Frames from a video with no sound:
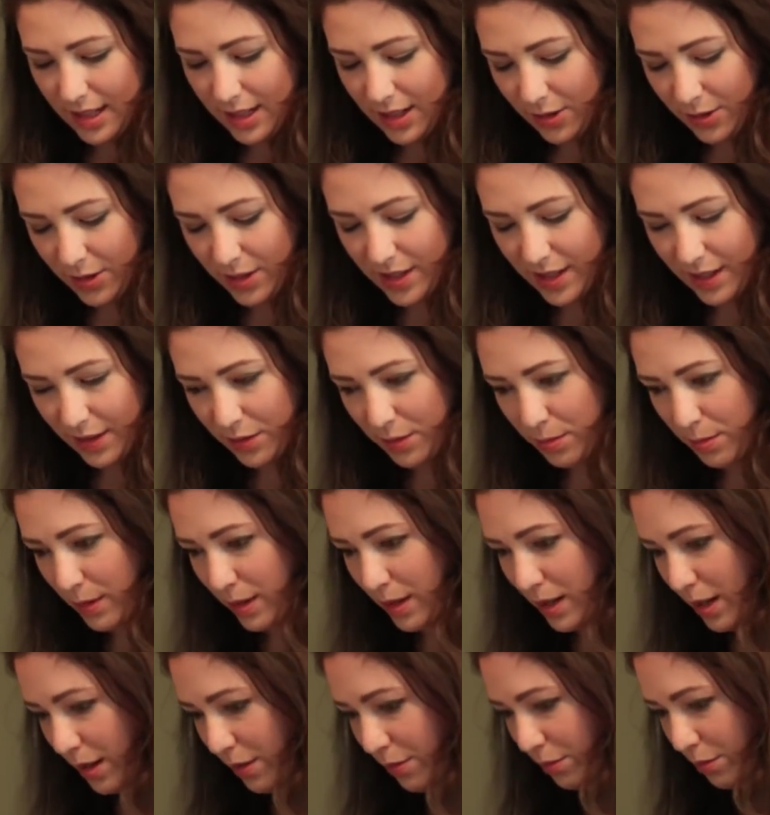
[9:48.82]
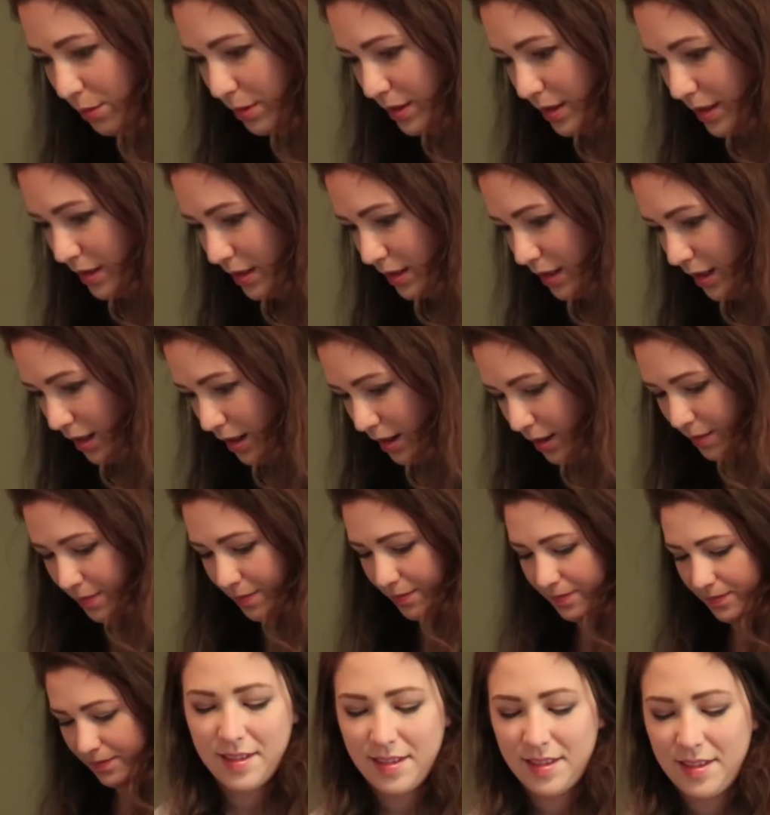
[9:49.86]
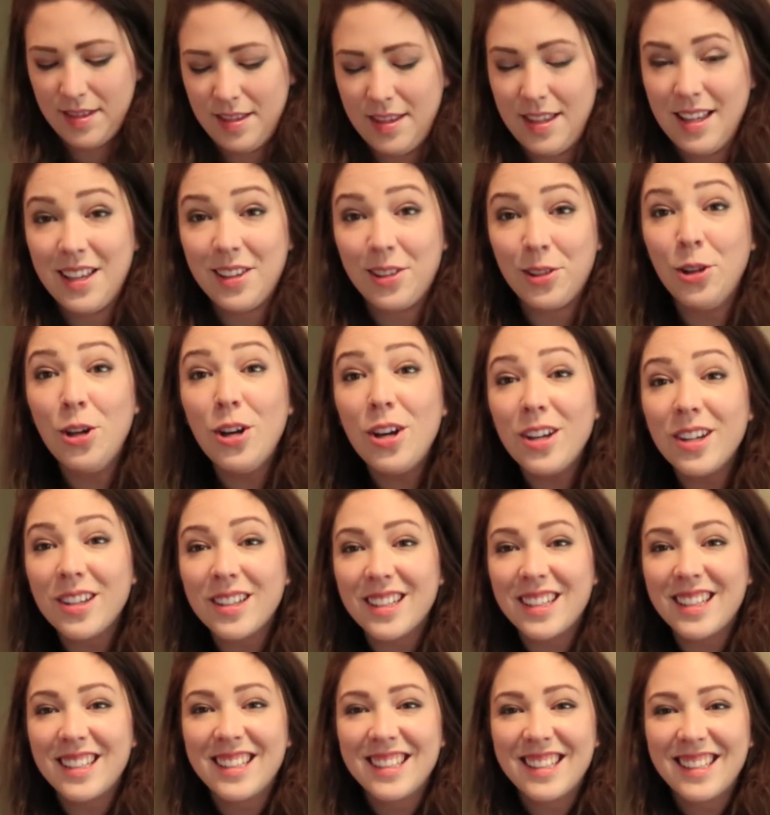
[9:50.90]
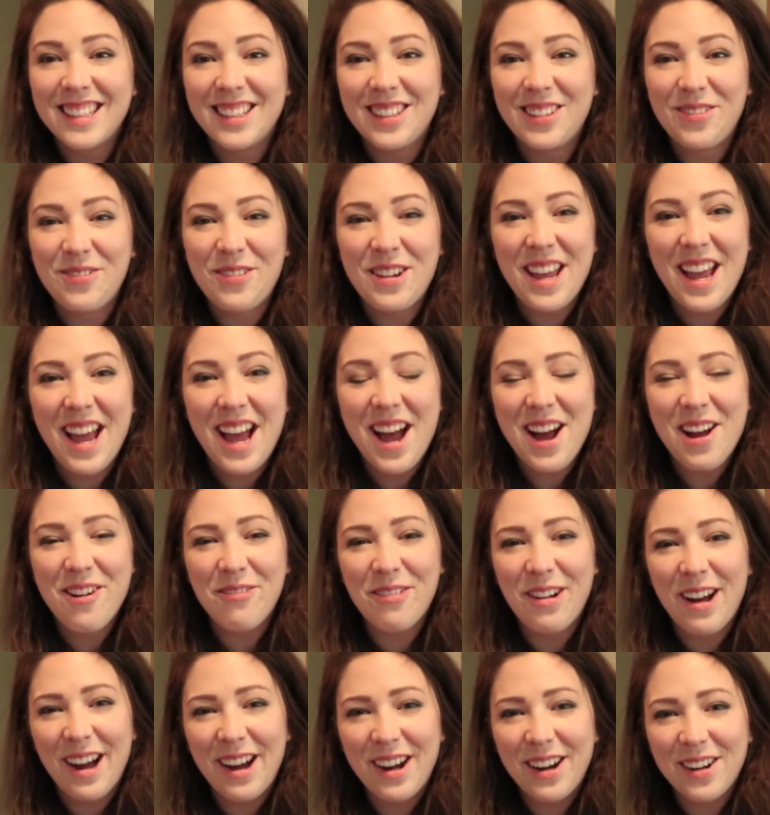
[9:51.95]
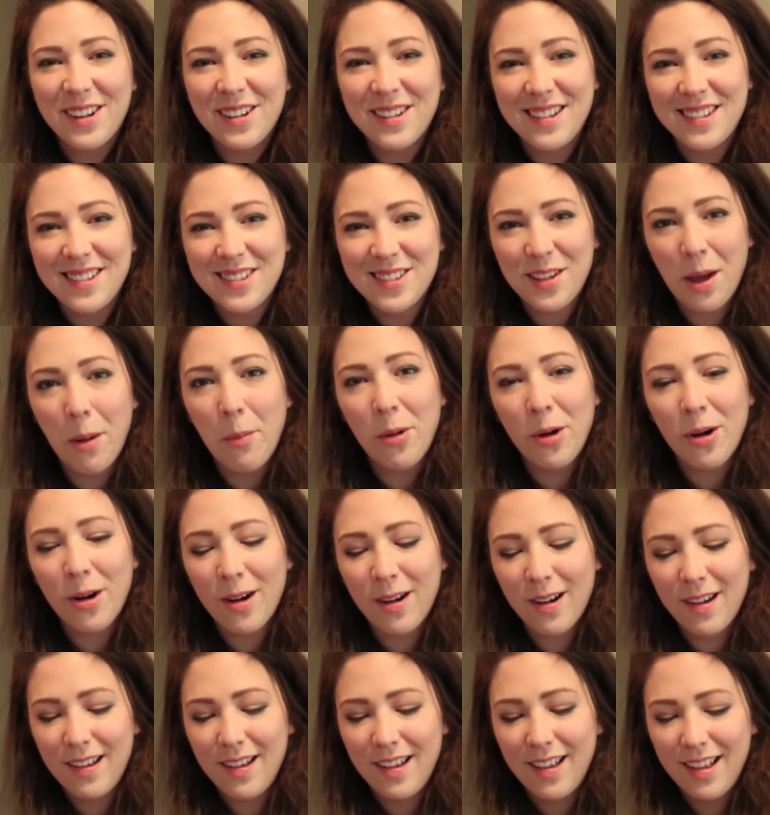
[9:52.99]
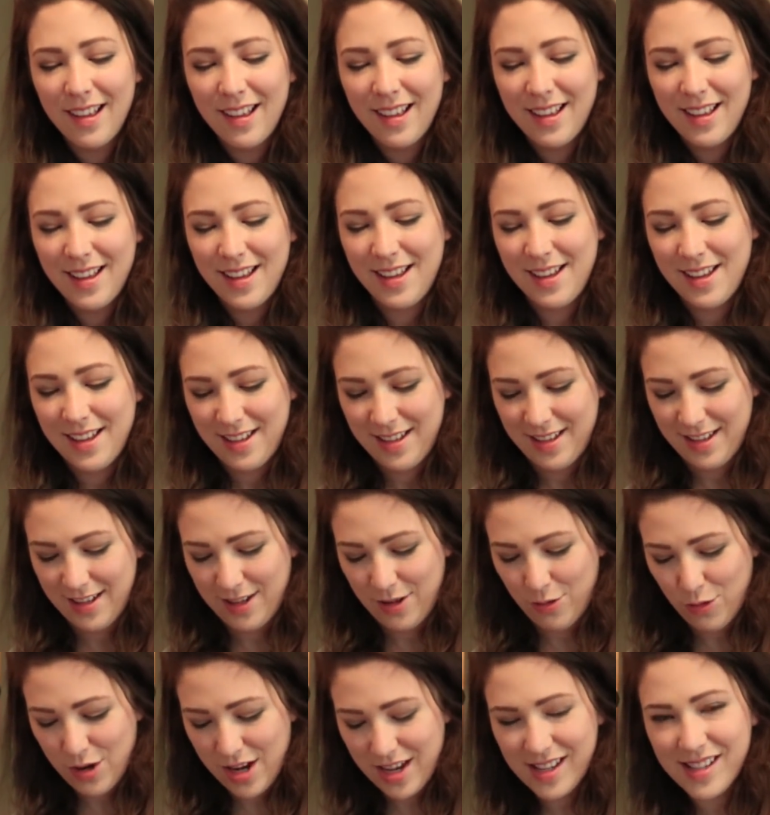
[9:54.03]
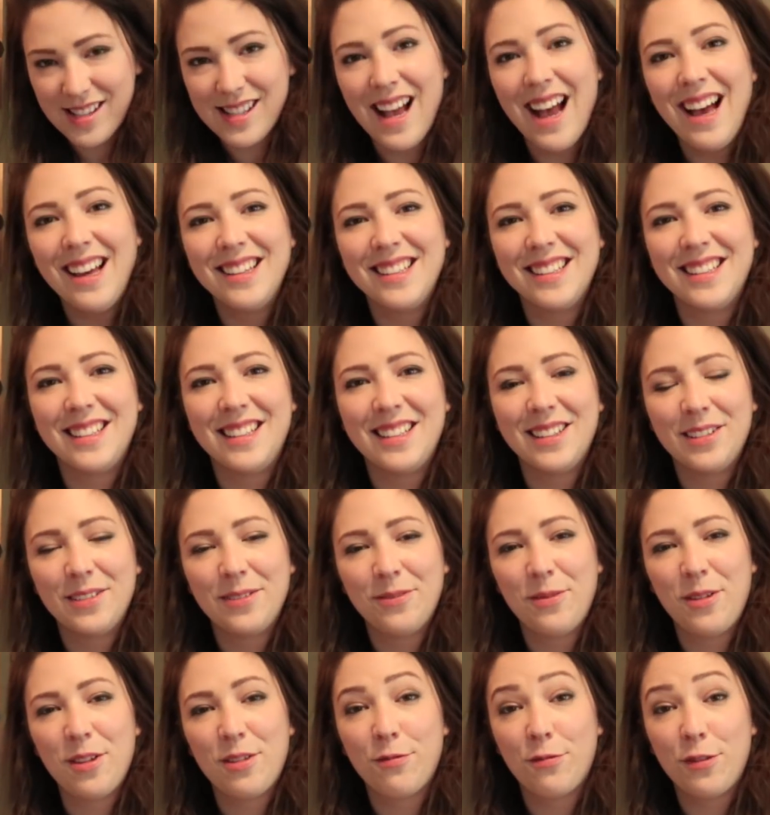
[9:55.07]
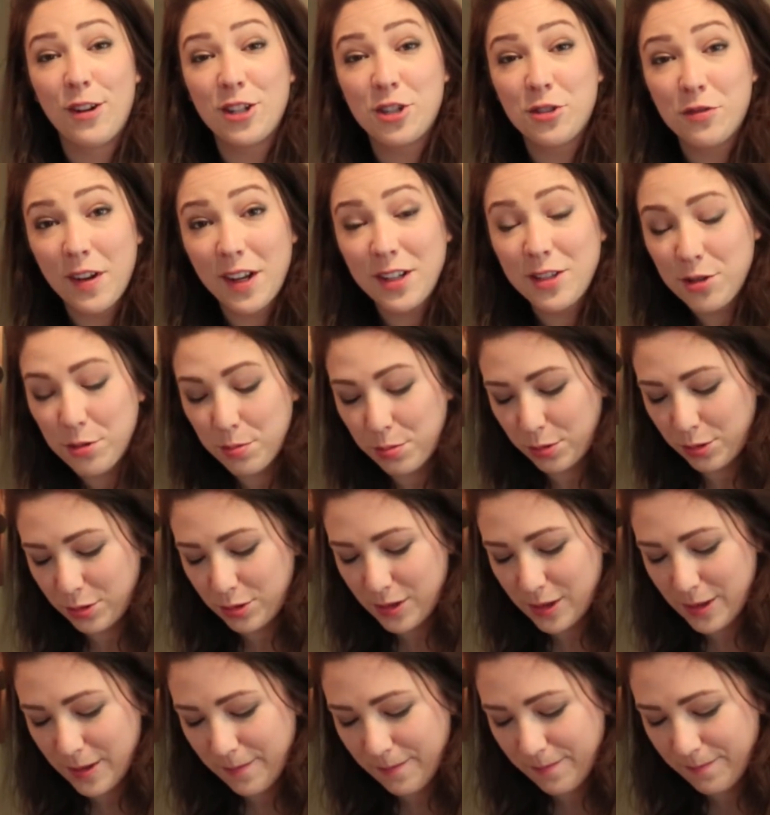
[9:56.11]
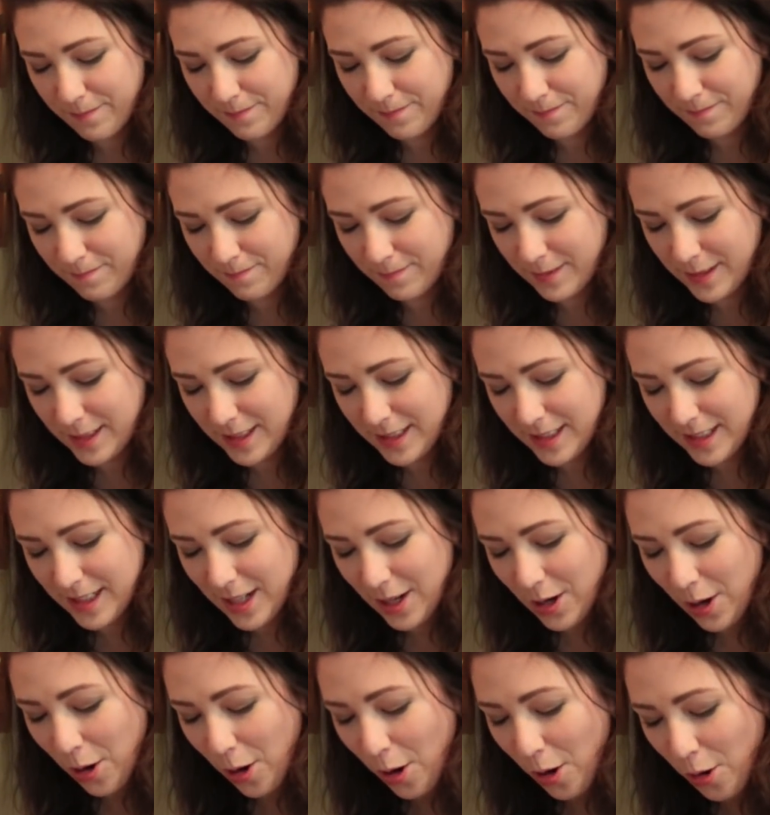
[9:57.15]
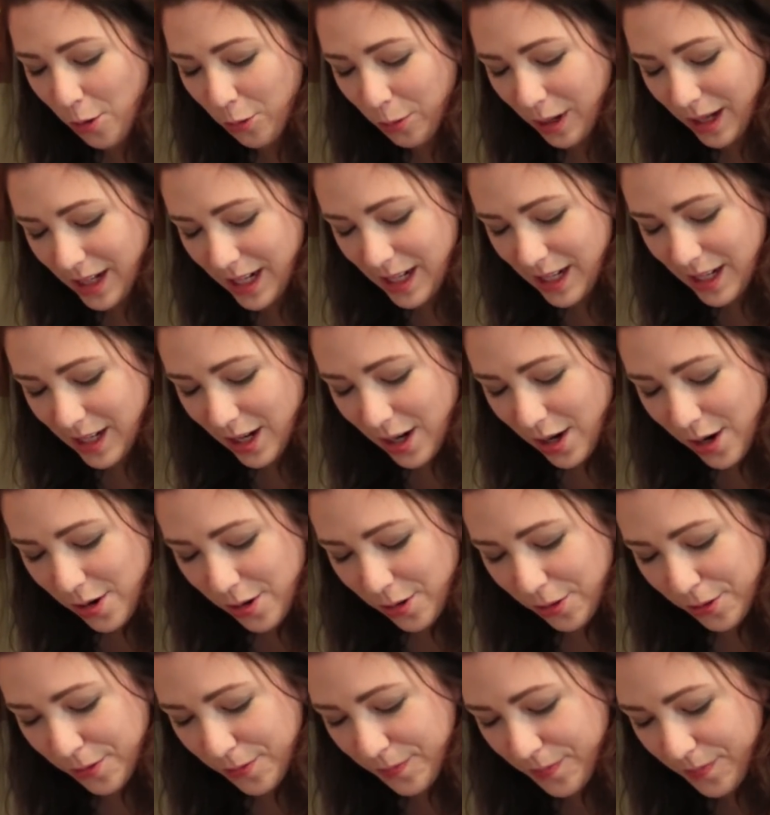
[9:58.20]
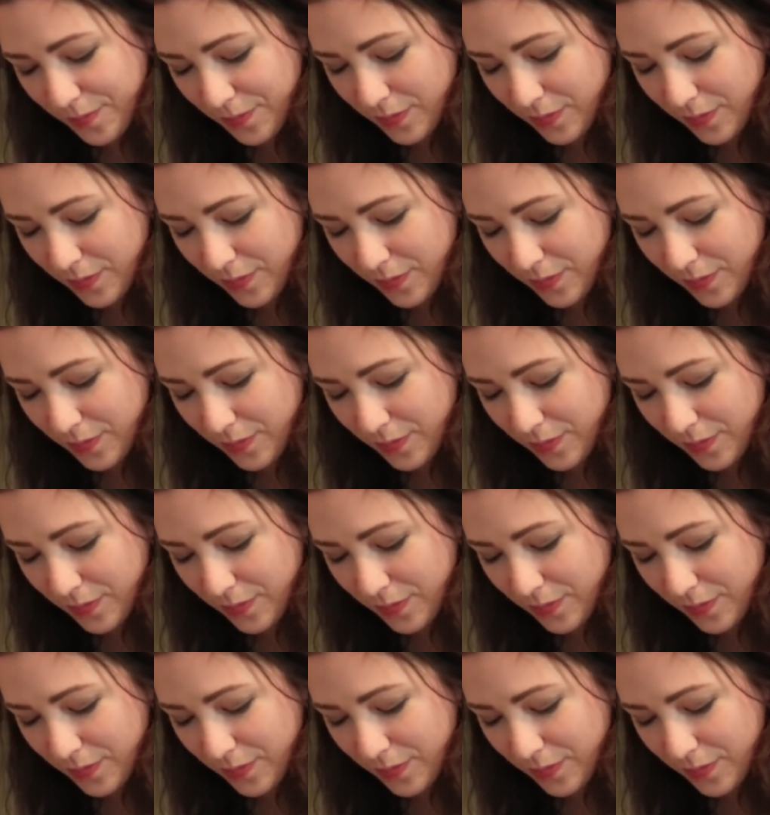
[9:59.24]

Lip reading: Always have to be careful with this hair. Look! We have our summer Greek salad with fresh vegetables all ready to go.